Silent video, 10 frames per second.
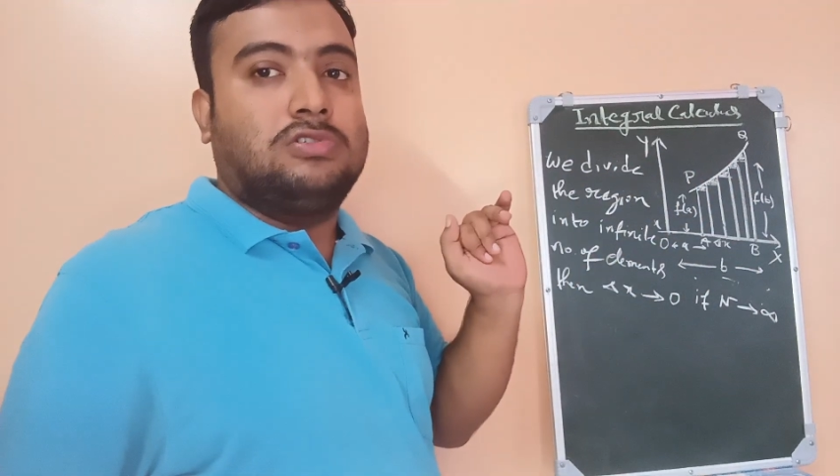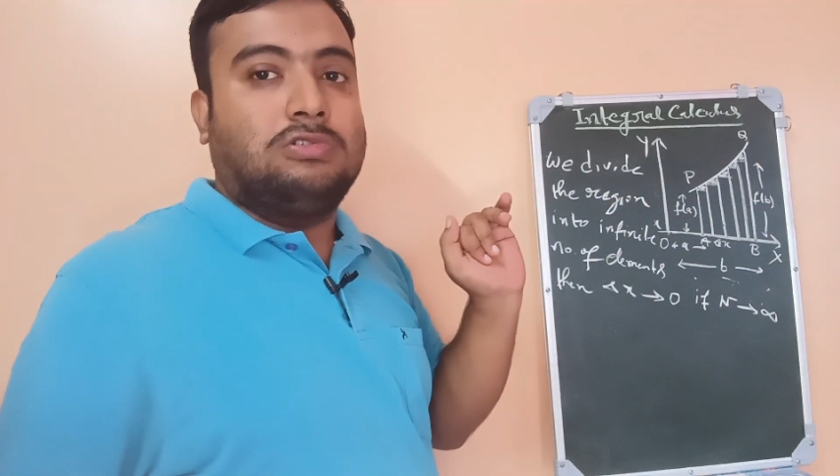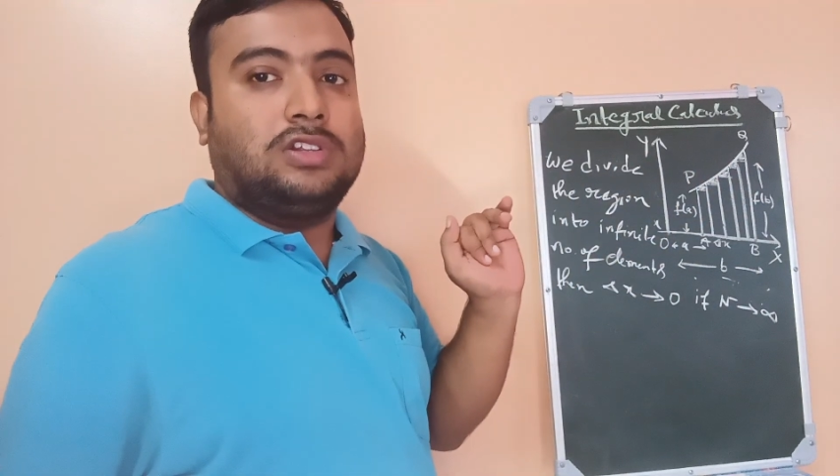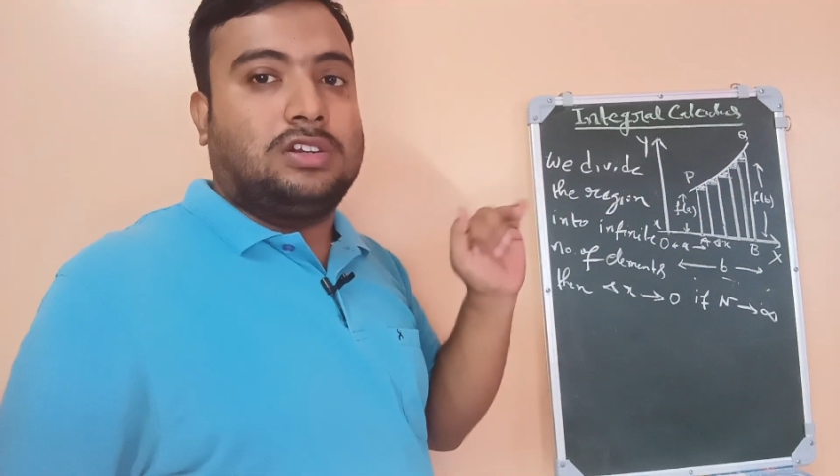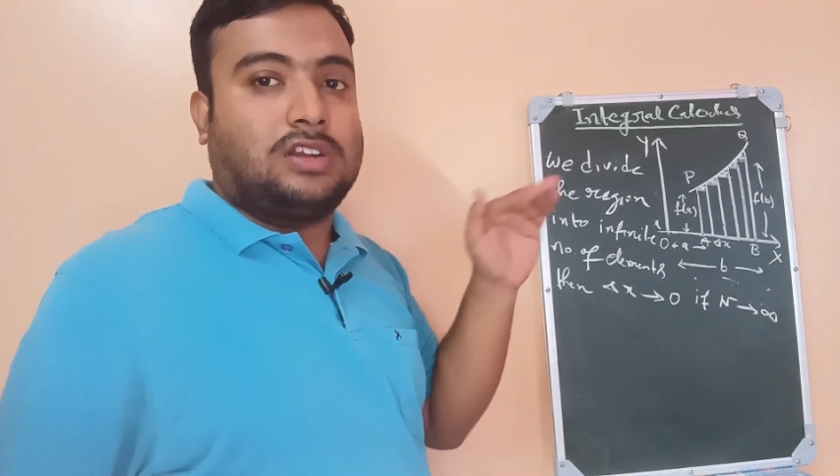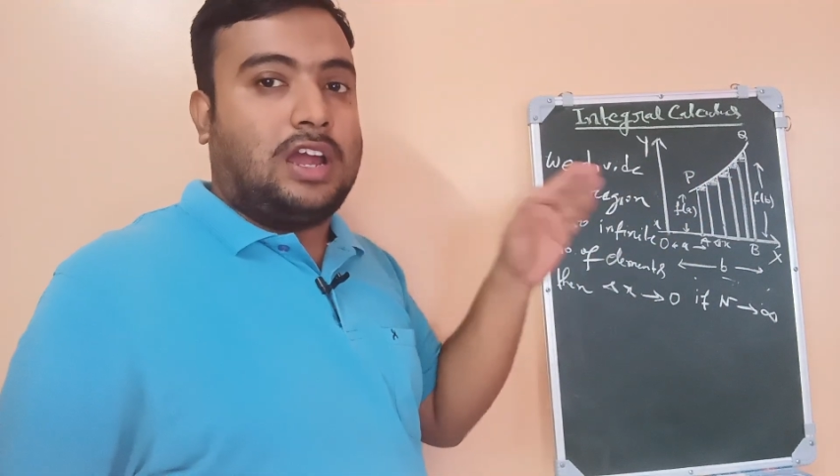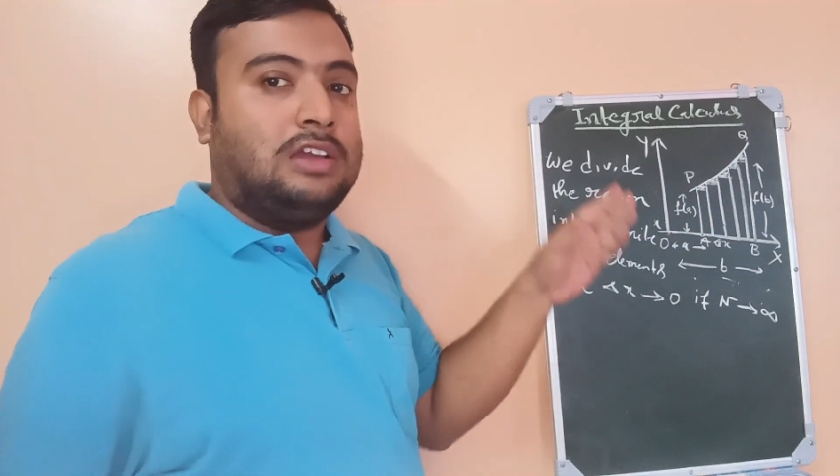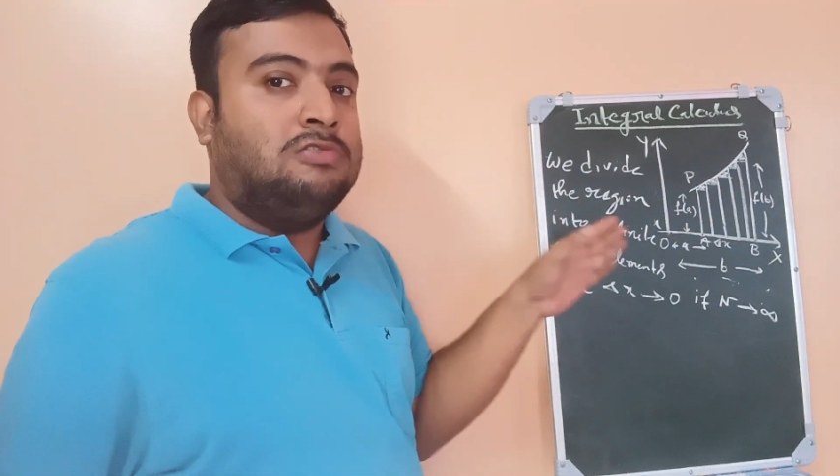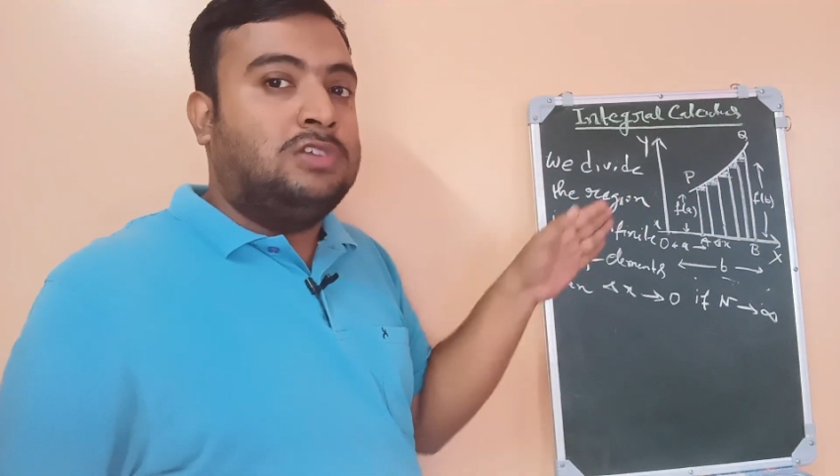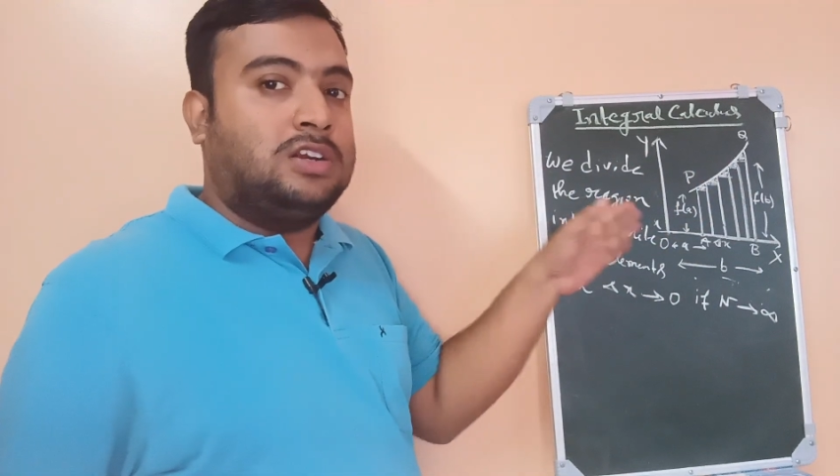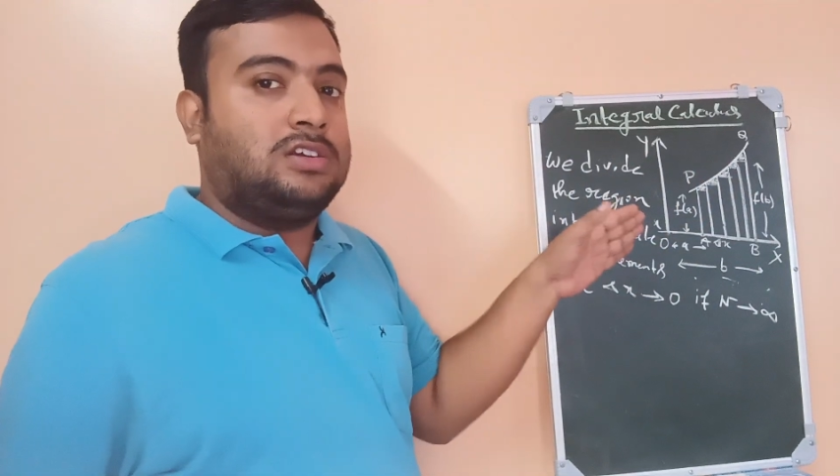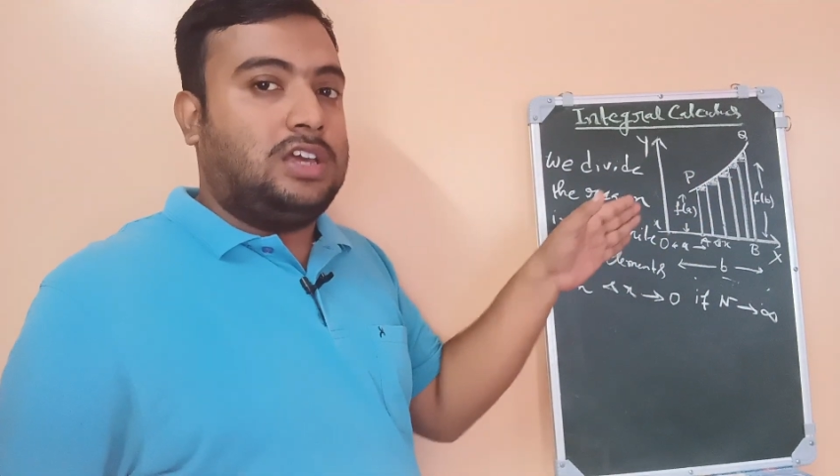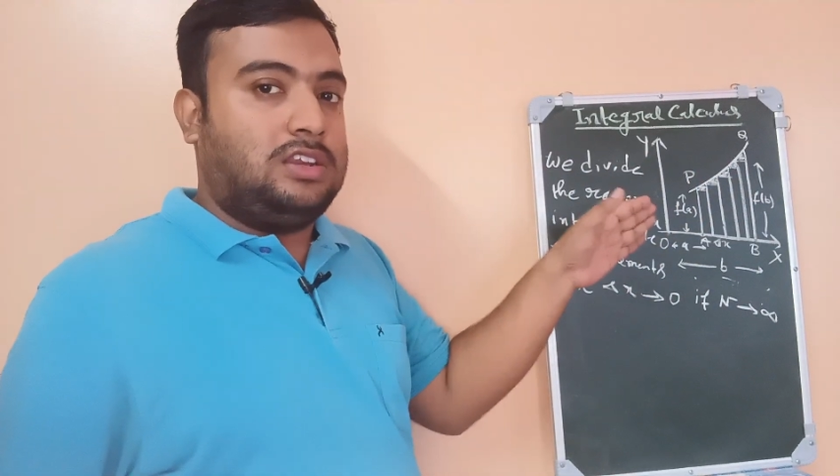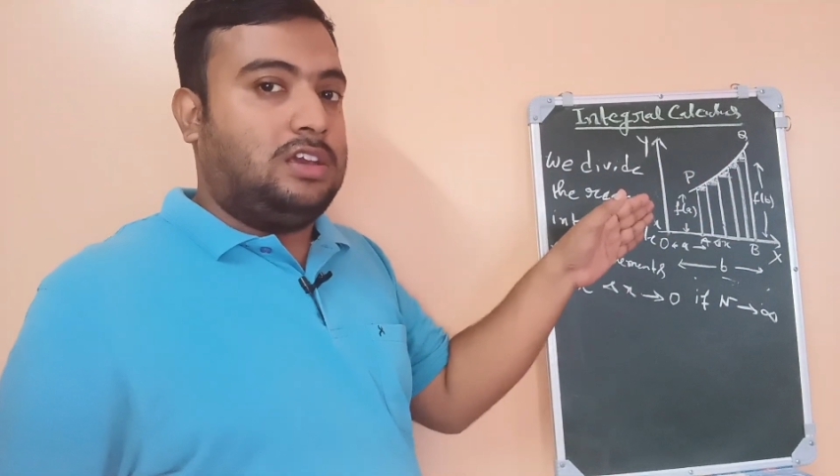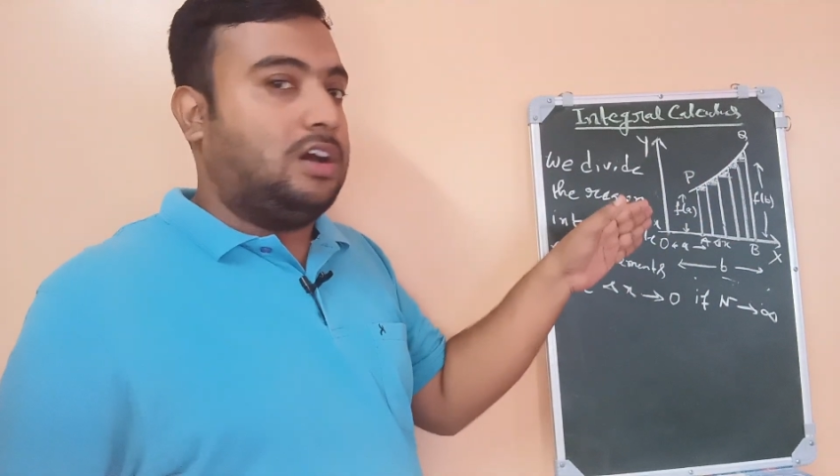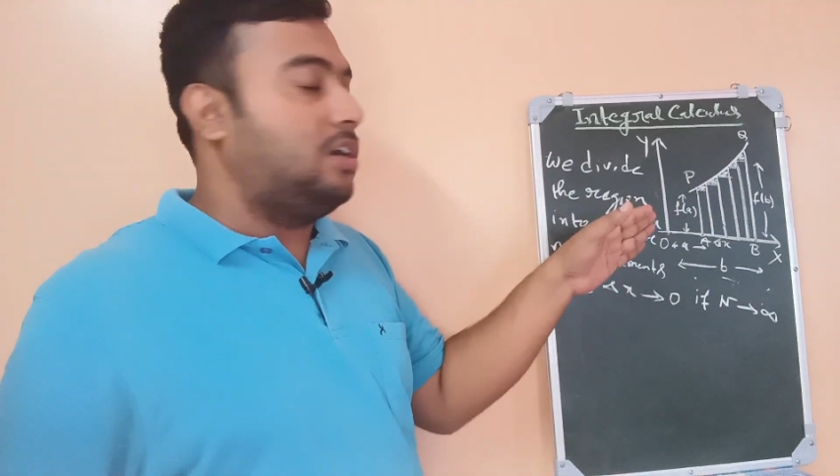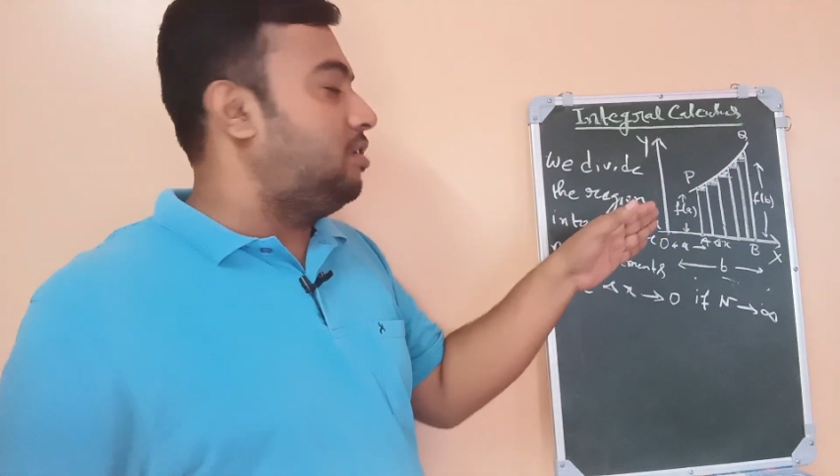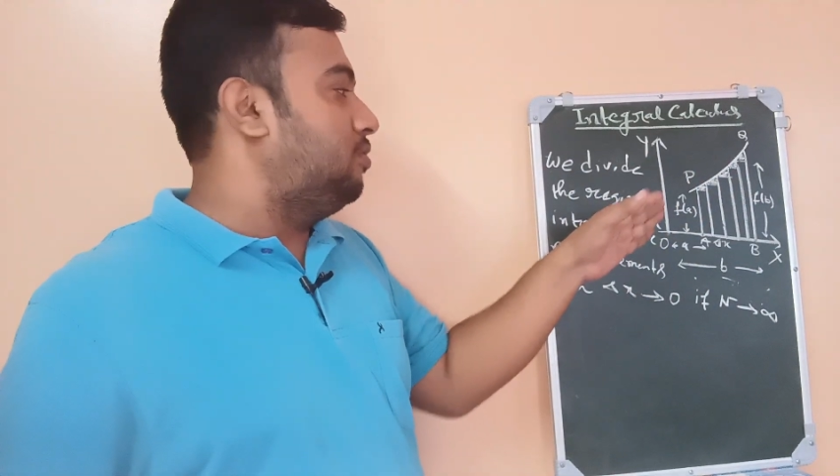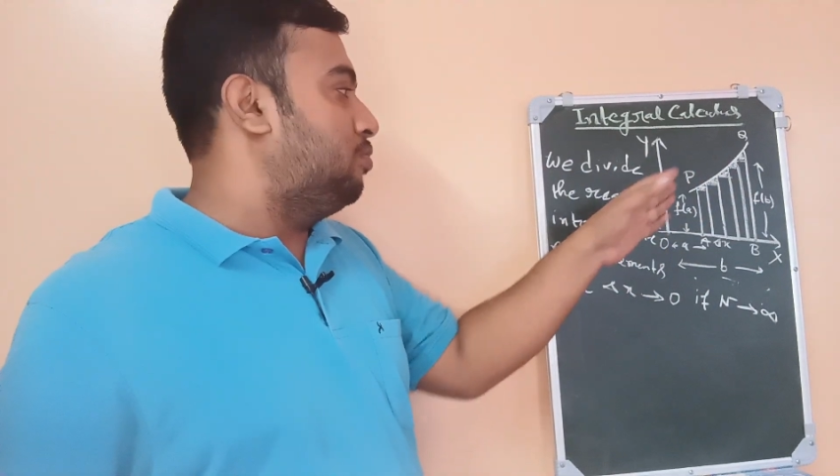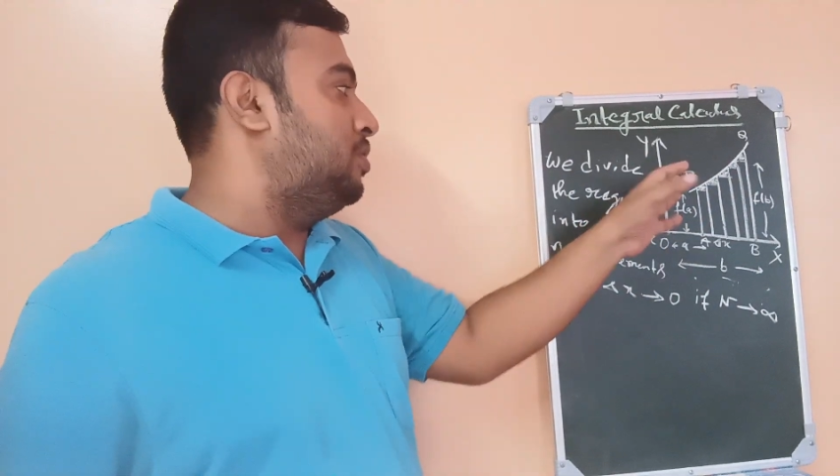So the triangular area